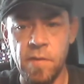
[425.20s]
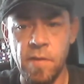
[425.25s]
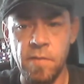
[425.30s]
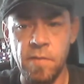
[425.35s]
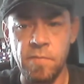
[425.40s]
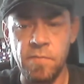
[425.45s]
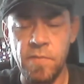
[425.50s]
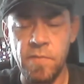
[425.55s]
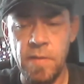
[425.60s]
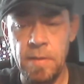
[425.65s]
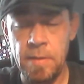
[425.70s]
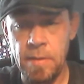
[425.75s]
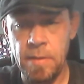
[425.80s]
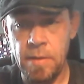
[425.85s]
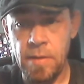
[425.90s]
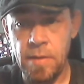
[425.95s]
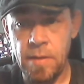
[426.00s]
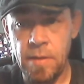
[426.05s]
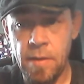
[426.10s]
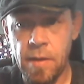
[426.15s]
Dave,
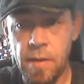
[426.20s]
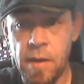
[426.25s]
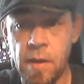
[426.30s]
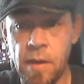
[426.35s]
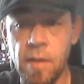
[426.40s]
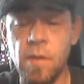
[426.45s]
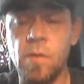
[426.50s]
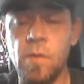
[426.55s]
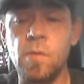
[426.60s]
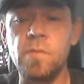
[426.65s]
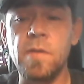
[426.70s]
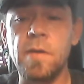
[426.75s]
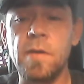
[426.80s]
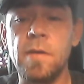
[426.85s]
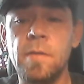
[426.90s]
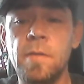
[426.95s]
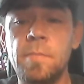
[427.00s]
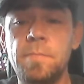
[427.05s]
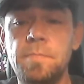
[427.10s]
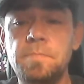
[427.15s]
getting a hold of
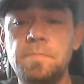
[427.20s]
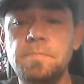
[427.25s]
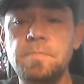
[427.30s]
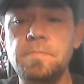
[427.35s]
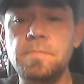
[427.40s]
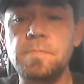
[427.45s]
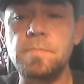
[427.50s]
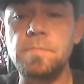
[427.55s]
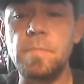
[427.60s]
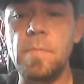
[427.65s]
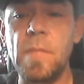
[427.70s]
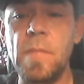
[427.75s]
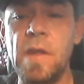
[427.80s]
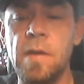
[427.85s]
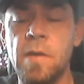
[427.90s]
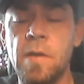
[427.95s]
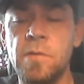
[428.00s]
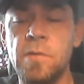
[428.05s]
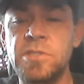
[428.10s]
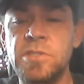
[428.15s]
him,
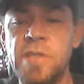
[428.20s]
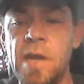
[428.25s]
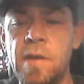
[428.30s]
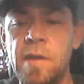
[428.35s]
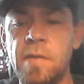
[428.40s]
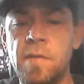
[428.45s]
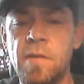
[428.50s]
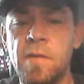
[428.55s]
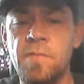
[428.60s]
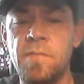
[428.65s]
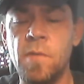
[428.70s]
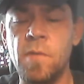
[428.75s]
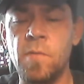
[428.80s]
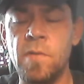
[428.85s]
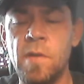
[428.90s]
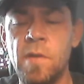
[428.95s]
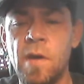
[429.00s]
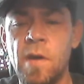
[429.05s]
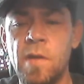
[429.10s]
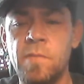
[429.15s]
and understanding that if I
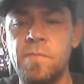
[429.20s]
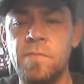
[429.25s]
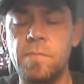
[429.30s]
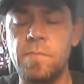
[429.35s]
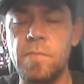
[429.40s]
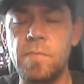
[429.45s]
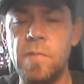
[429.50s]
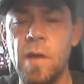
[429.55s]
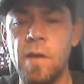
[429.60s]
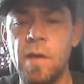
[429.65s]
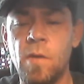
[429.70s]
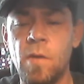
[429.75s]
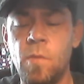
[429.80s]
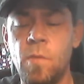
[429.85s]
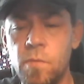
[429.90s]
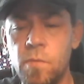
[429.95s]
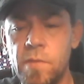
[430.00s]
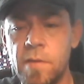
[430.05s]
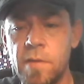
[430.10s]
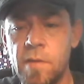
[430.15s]
would not have gotten a
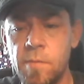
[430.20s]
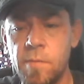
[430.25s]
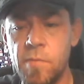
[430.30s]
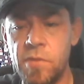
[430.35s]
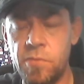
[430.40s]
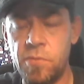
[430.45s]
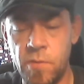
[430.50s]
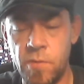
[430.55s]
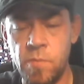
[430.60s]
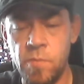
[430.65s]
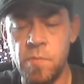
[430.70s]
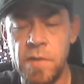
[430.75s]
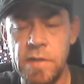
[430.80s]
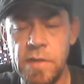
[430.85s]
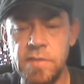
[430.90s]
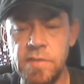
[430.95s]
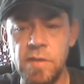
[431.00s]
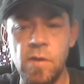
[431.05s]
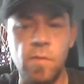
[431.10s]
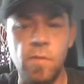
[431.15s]
hold of him in 3
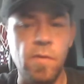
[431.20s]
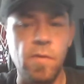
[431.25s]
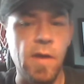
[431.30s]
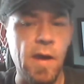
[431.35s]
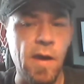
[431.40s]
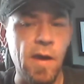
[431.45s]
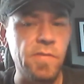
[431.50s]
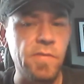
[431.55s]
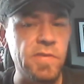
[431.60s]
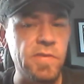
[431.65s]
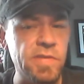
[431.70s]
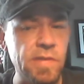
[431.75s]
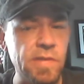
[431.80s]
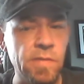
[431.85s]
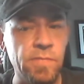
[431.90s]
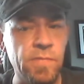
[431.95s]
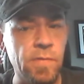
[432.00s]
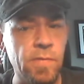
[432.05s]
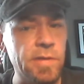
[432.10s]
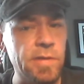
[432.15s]
weeks, I don't have his
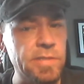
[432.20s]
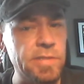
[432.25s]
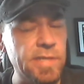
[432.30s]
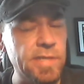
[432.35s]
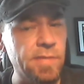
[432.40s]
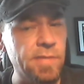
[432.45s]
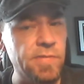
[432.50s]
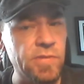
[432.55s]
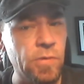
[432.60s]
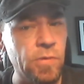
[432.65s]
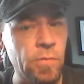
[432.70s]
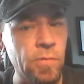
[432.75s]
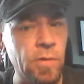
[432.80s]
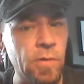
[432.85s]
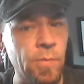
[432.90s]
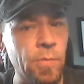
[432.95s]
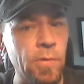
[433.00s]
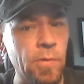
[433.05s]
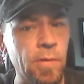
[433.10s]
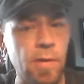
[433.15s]
cell phone. I just have his phone
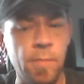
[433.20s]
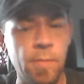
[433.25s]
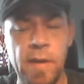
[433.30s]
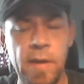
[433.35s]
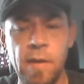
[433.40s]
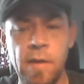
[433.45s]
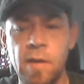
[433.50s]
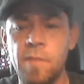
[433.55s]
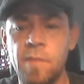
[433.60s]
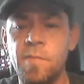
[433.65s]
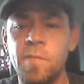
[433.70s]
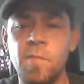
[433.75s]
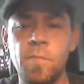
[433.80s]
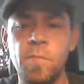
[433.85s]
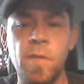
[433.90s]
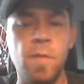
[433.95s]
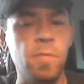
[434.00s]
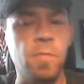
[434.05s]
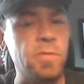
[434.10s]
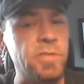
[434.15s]
number. I may not have ever
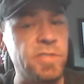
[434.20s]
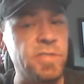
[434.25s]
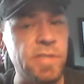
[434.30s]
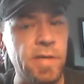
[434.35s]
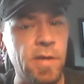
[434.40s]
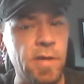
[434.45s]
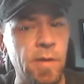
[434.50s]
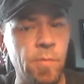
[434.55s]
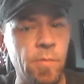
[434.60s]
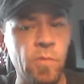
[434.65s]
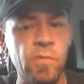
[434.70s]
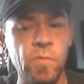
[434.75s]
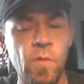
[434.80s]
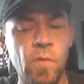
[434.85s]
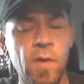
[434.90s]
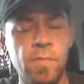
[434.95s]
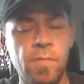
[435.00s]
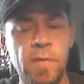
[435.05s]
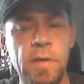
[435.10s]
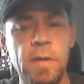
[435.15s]
been able to see him or his
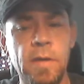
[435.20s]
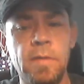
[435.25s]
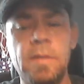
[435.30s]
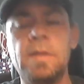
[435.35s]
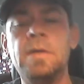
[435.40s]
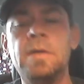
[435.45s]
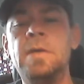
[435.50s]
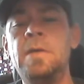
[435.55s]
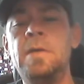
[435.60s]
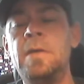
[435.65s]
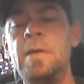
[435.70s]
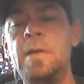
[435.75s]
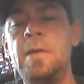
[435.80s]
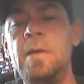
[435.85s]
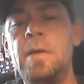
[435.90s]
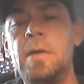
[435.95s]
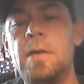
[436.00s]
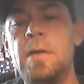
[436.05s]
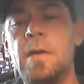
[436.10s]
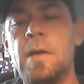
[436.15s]
wife again.
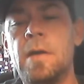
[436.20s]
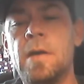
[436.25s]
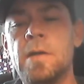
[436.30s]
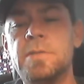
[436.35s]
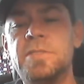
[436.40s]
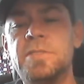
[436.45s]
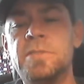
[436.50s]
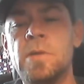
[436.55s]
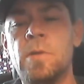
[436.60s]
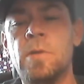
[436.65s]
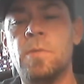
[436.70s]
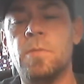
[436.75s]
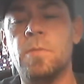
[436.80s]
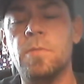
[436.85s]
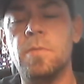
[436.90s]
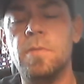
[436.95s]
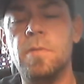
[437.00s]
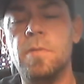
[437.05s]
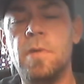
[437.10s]
So